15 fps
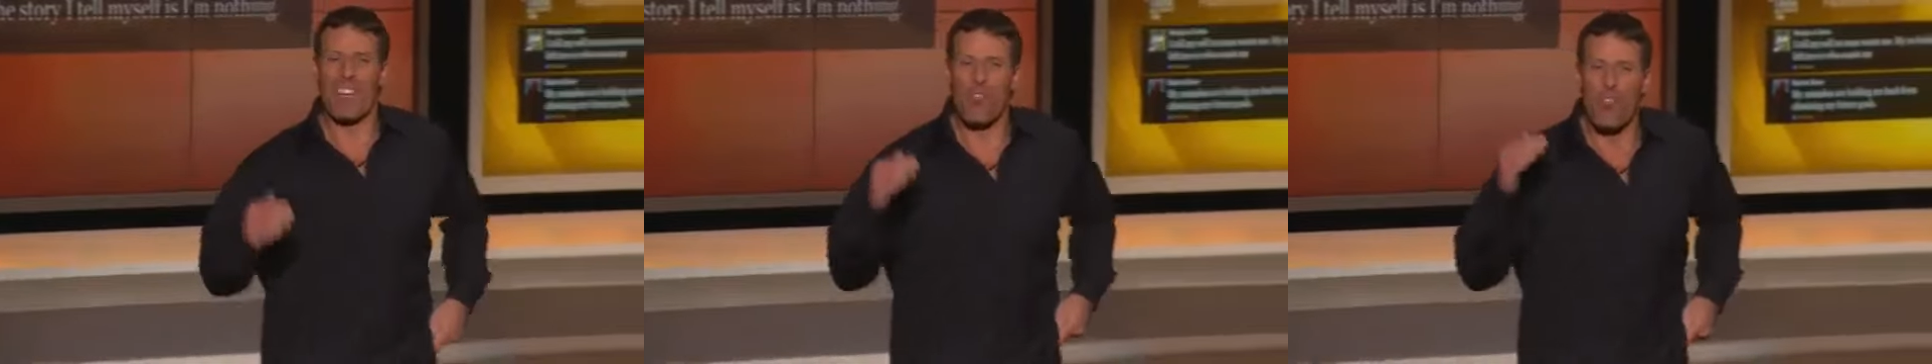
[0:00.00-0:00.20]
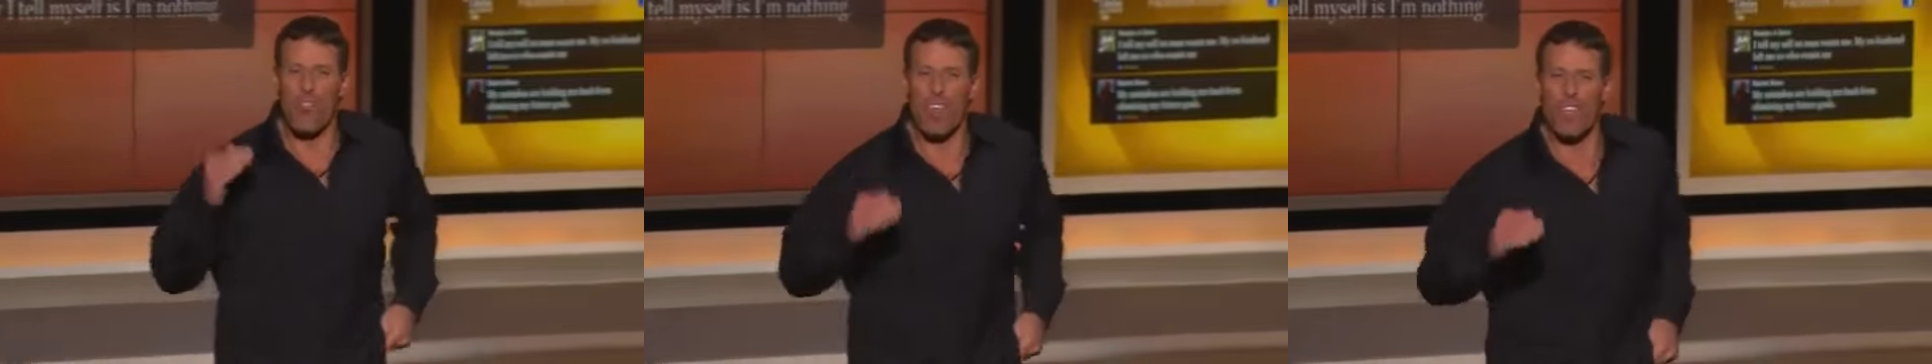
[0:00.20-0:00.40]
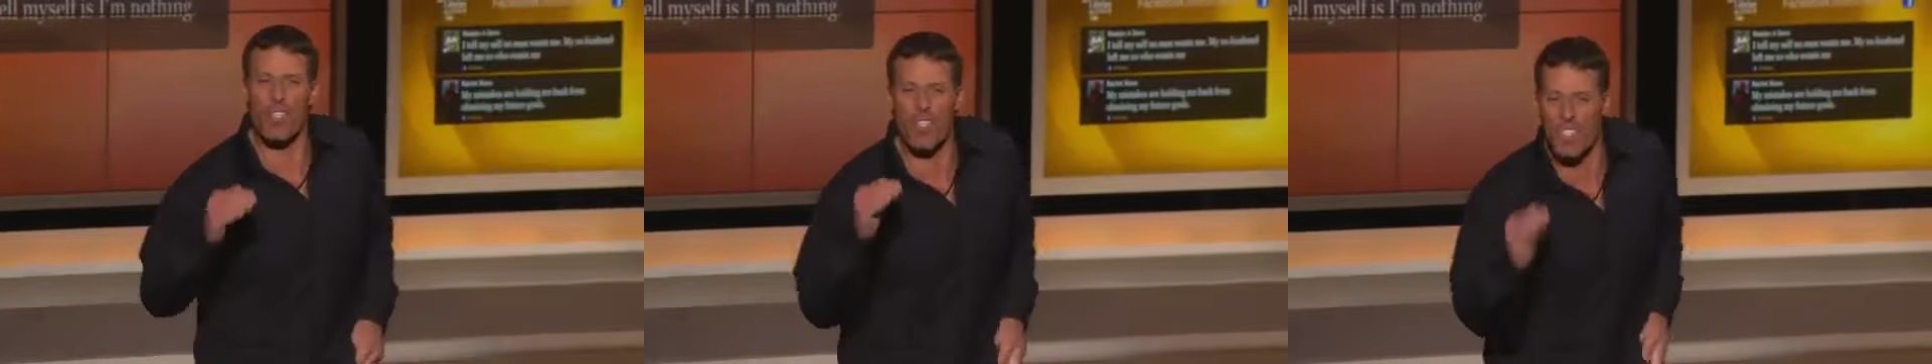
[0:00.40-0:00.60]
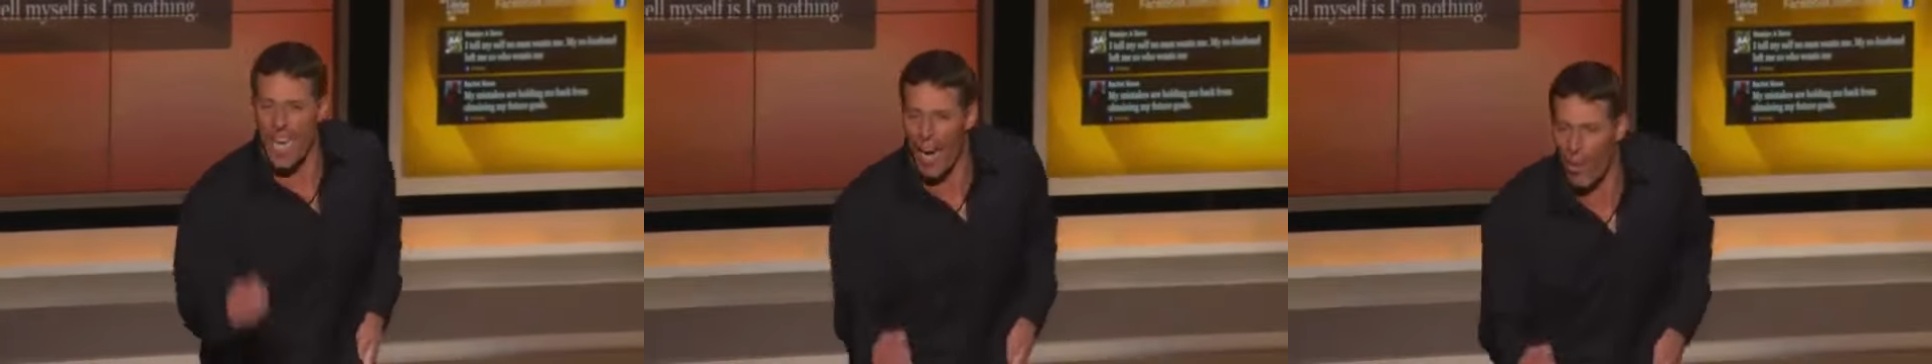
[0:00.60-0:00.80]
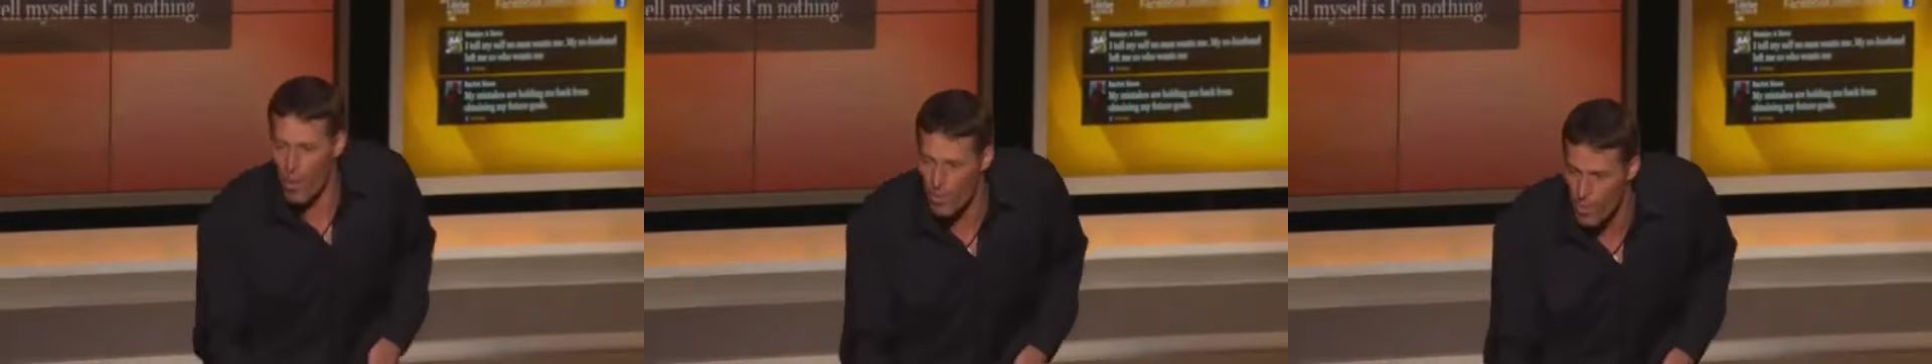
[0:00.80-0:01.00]
It feels
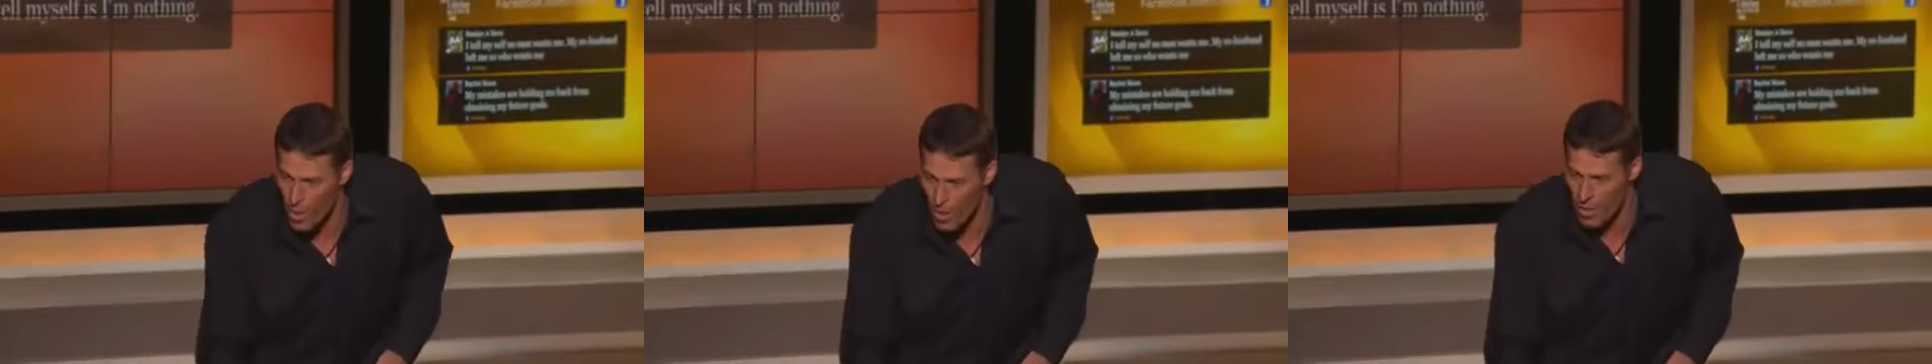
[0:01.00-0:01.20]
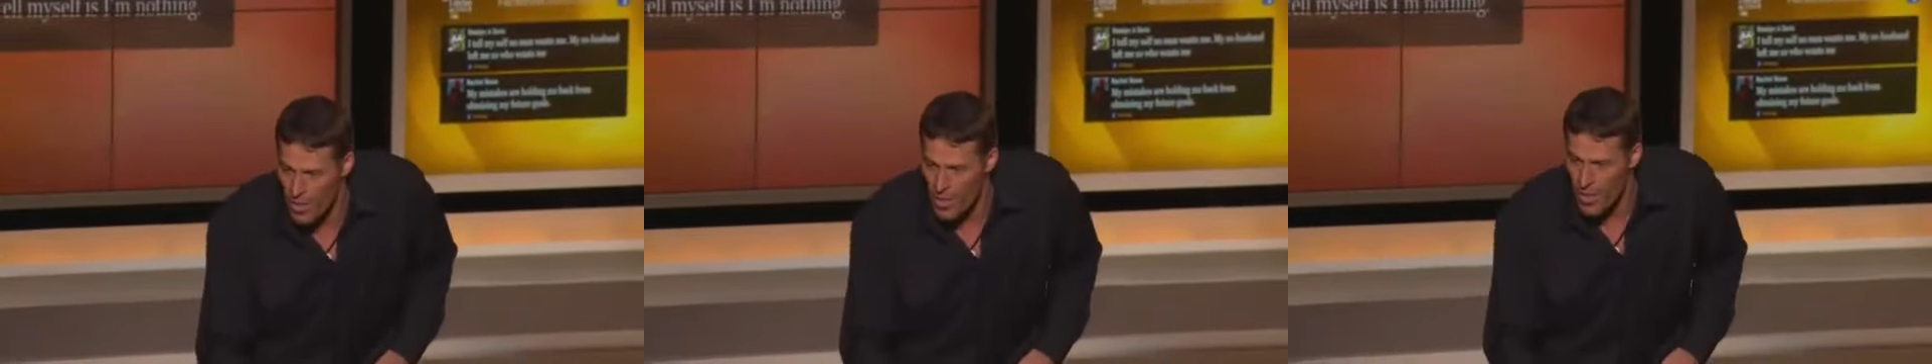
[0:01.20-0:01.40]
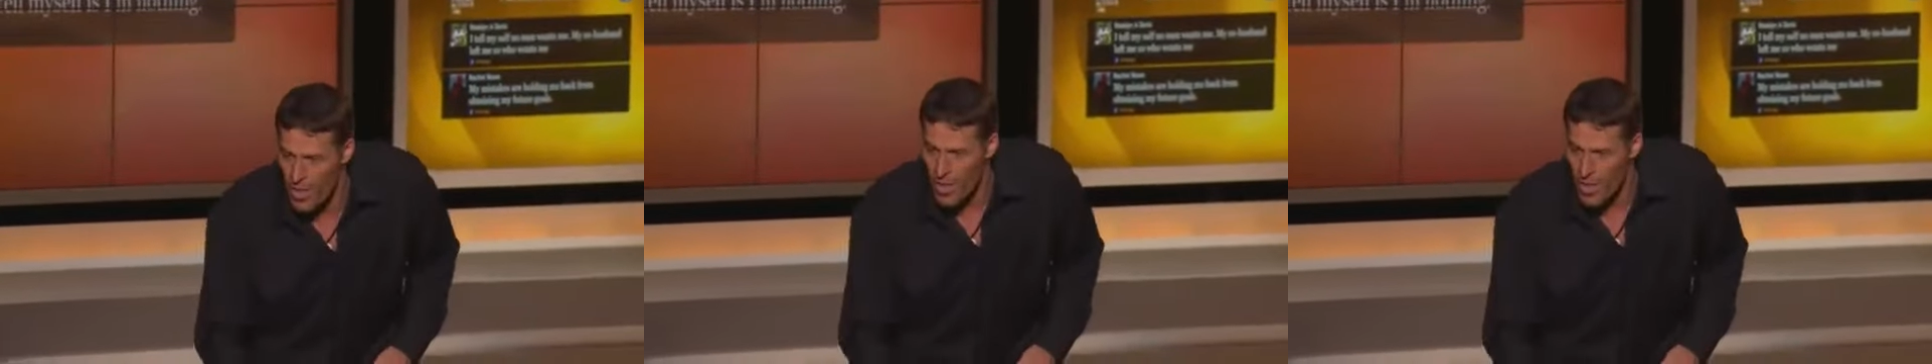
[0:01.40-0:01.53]
terrible,